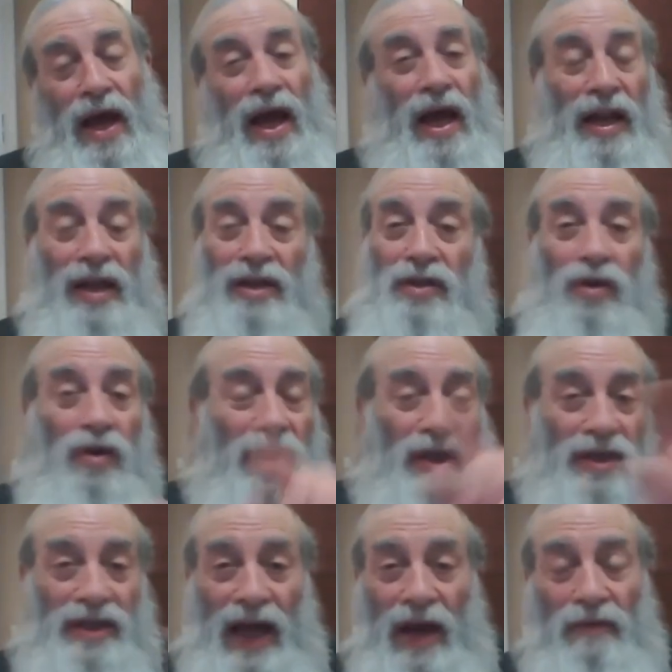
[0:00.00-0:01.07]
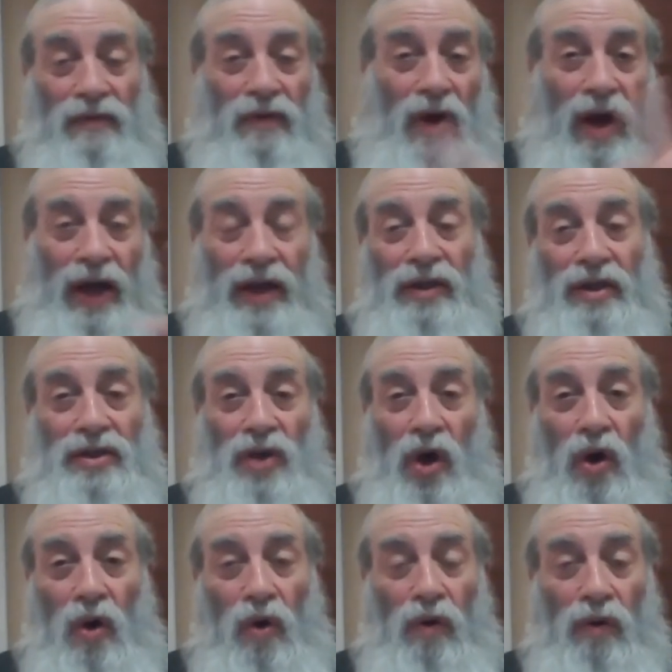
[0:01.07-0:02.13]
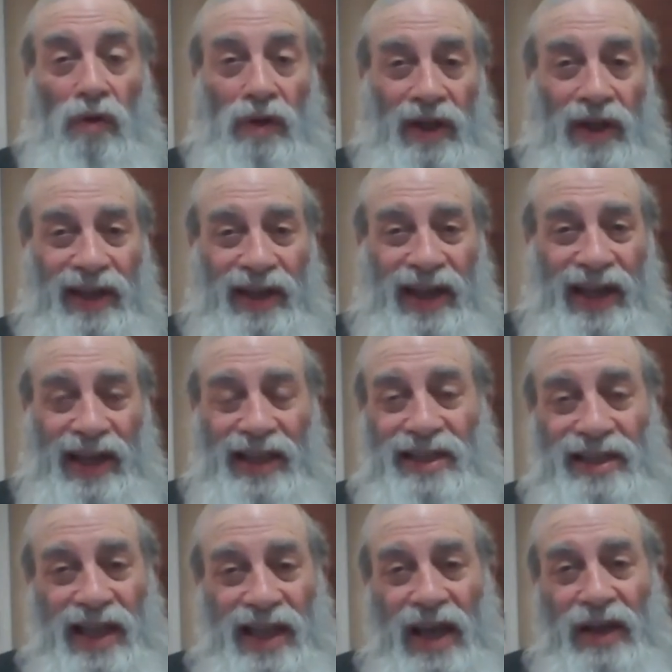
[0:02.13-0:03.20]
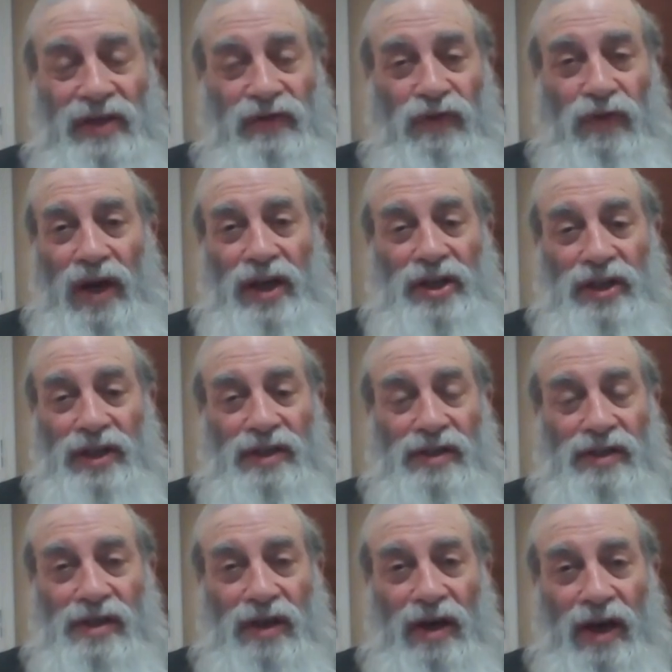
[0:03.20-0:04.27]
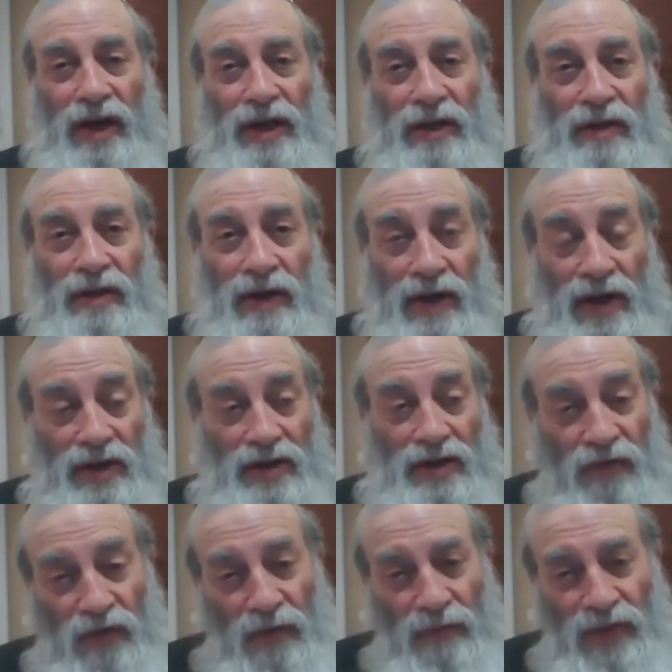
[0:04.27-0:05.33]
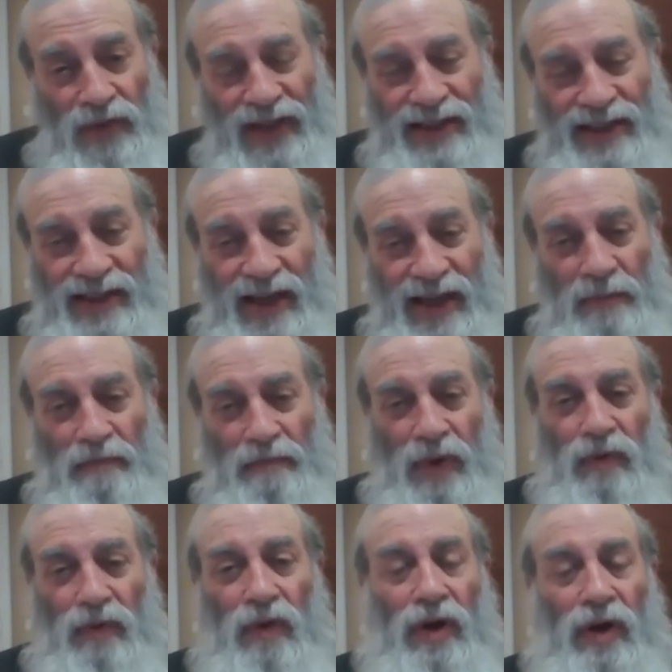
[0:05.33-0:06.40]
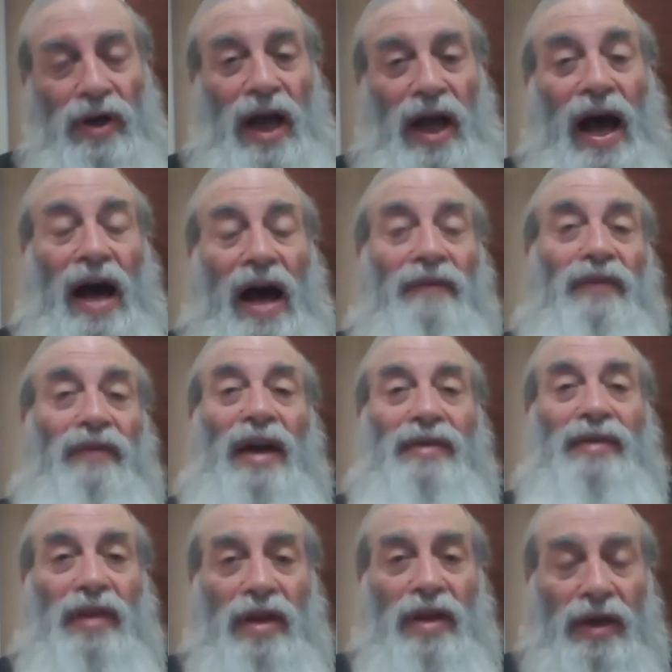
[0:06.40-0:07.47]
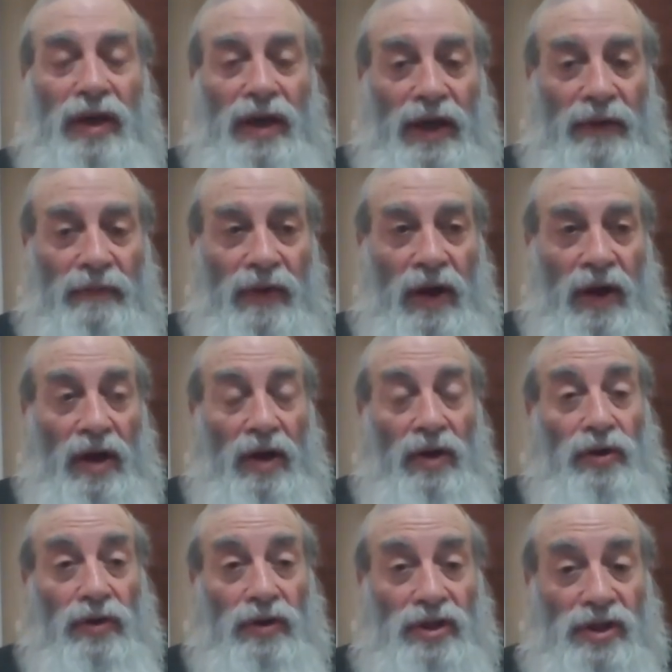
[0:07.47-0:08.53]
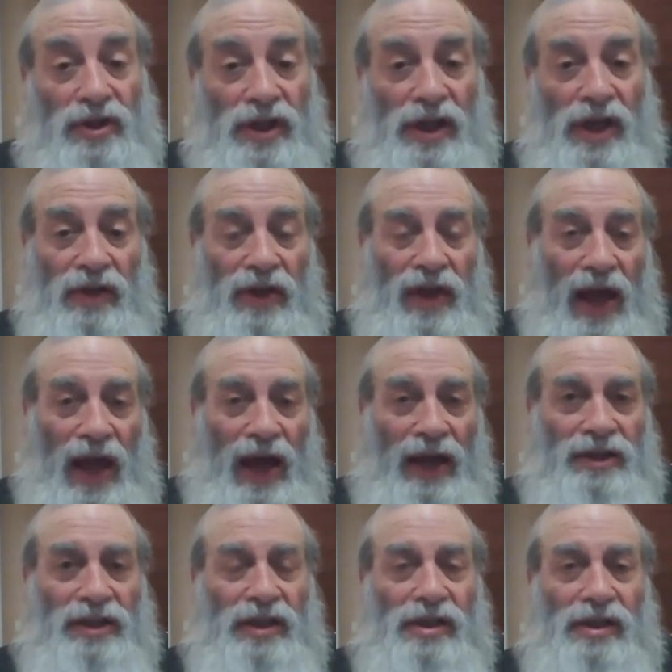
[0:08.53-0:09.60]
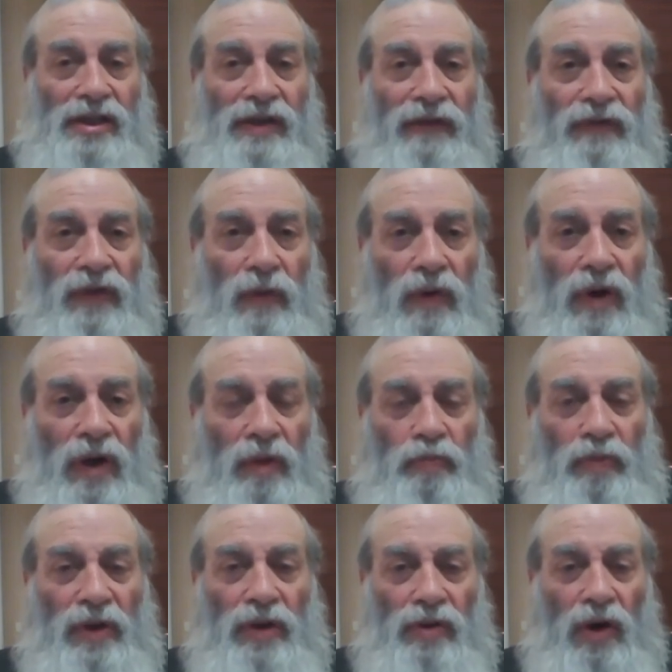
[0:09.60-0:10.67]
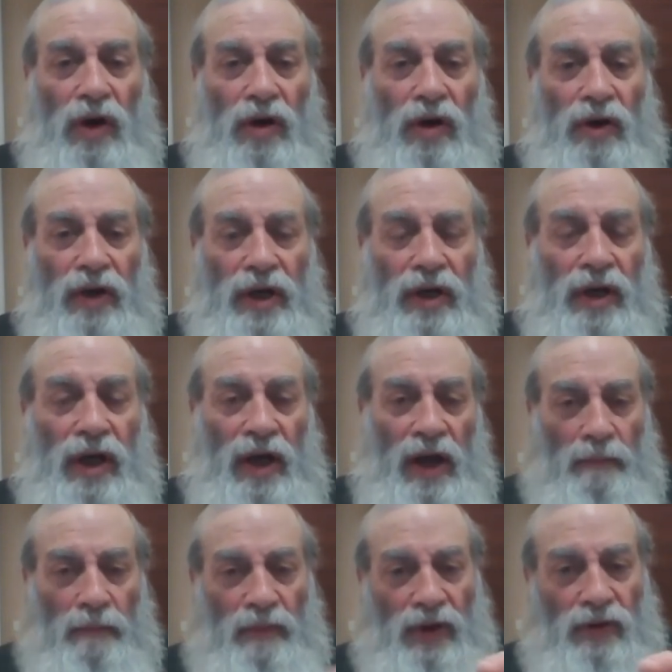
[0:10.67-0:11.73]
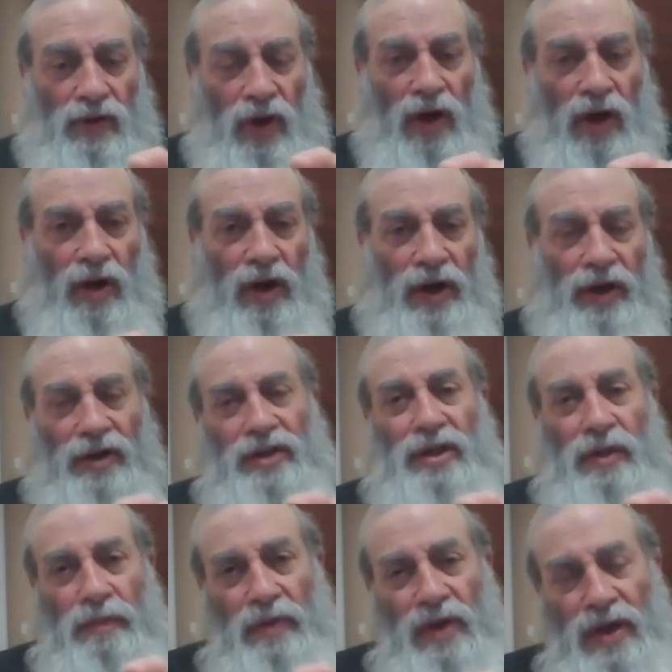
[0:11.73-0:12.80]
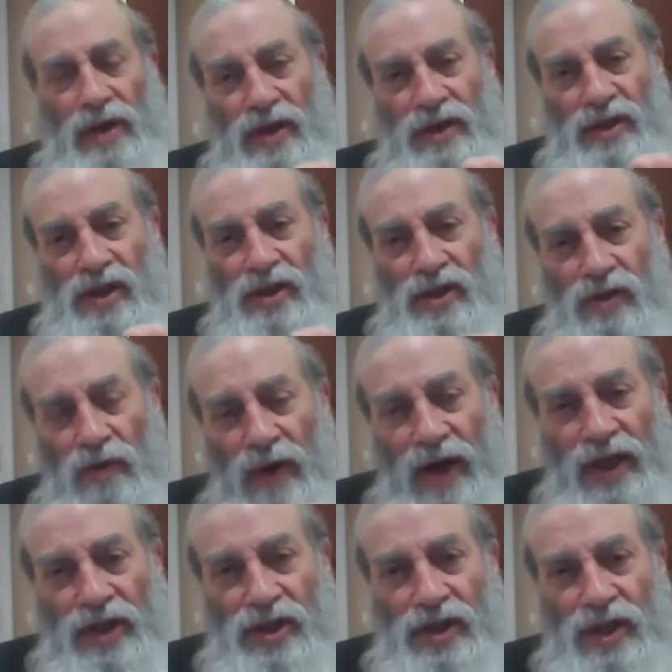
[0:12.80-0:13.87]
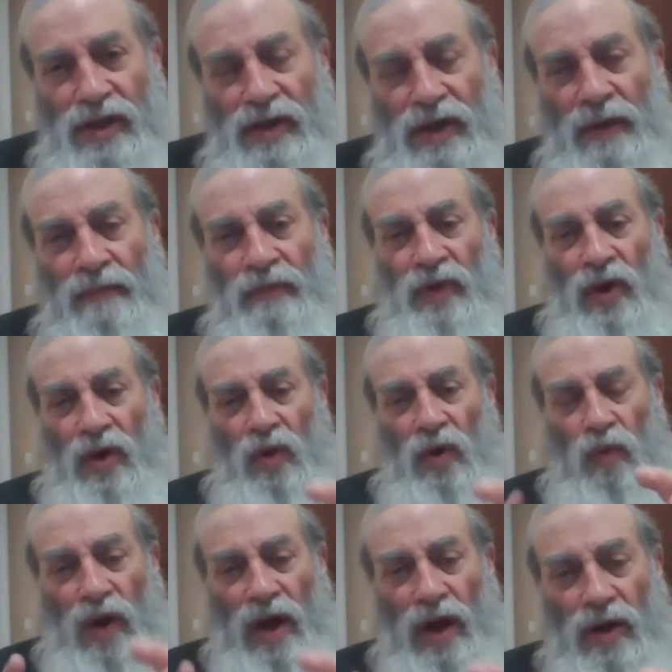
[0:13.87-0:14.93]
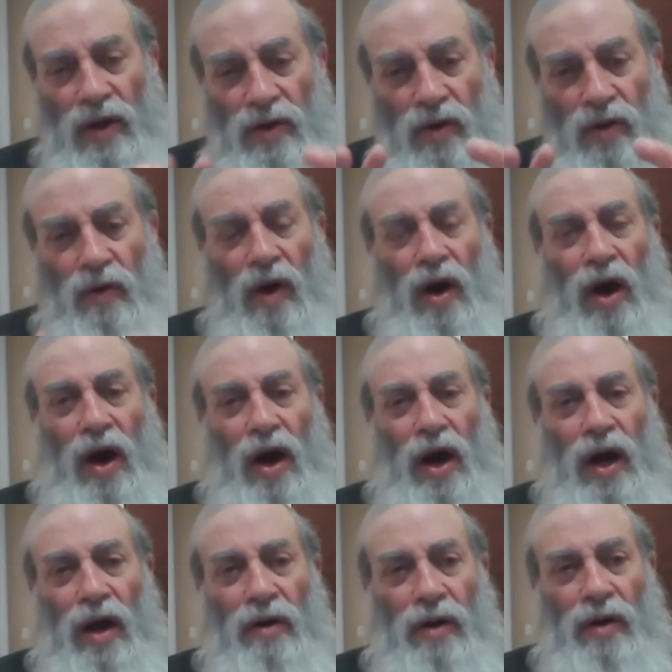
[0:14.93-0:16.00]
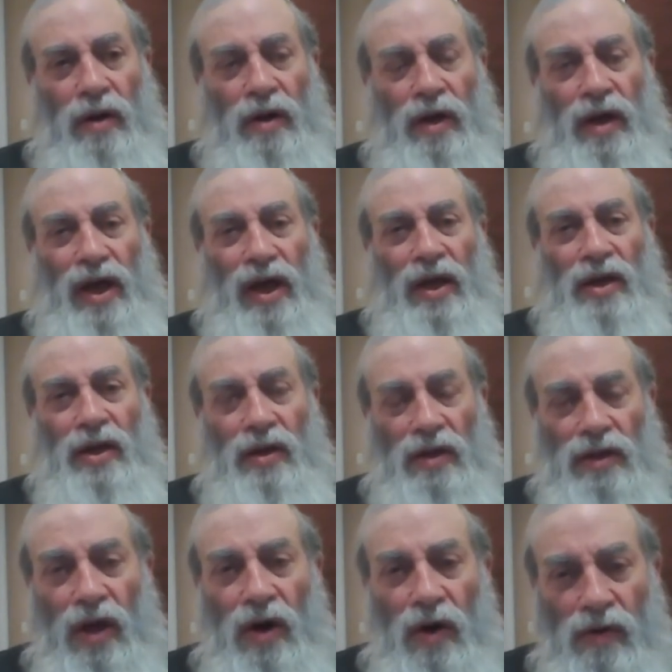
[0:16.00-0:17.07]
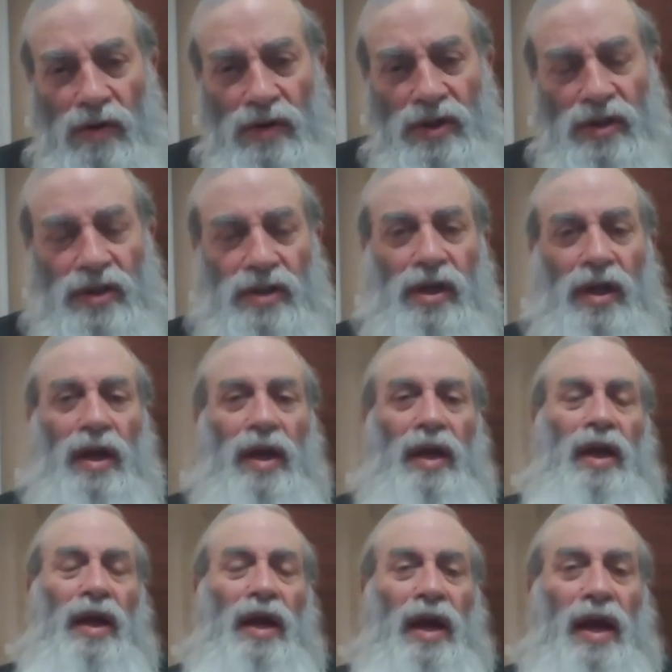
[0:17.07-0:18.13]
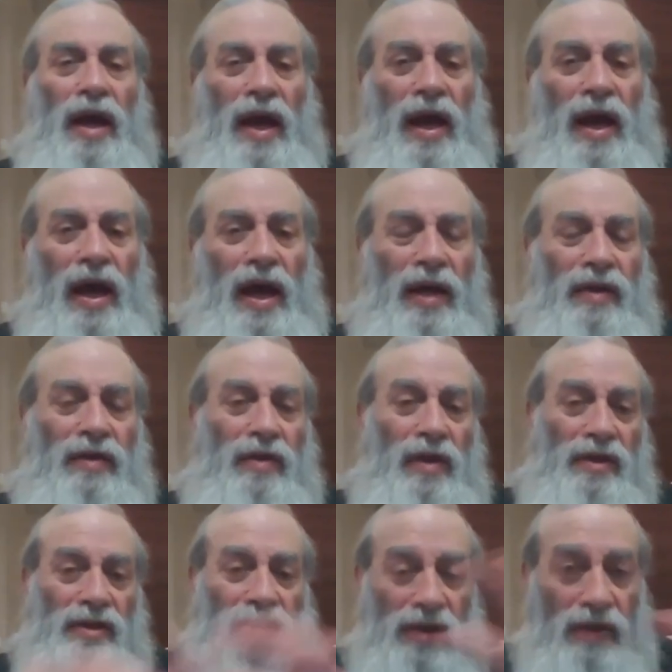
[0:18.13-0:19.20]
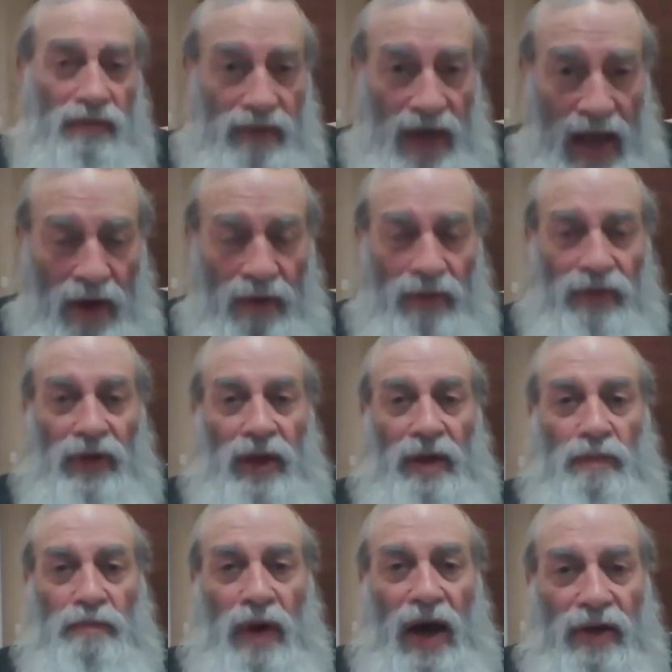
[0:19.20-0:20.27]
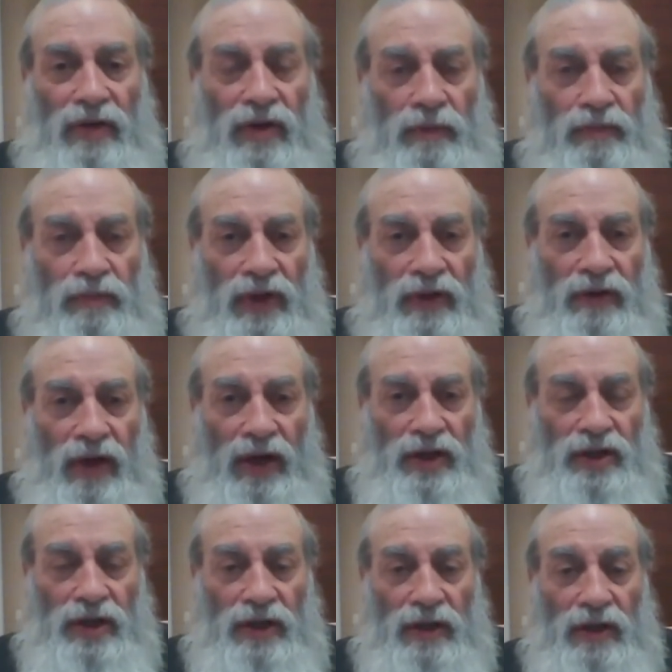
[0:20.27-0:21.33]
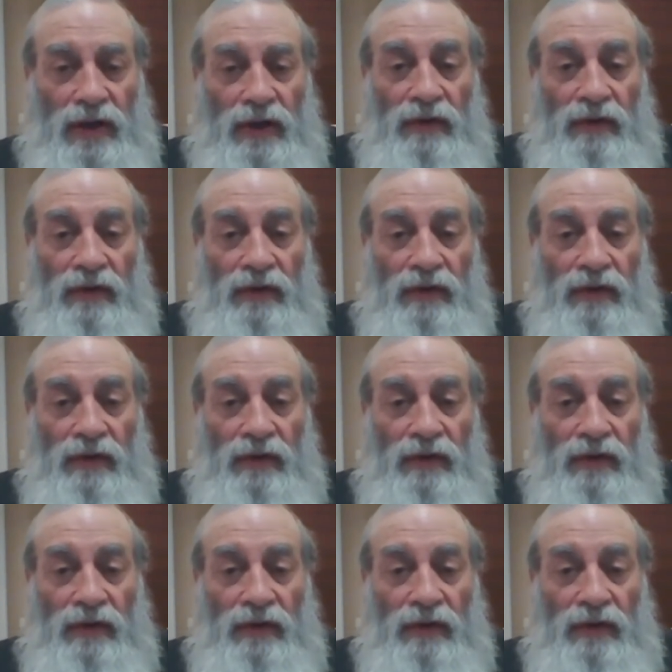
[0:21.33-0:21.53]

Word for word: And as long as that rind is whole, it stays fresh inside. So from this simple word, avatichim, you see the essence of the word bitochoin. Bitochoin is to be in a situation where you are enclosed and surrounded by the protection.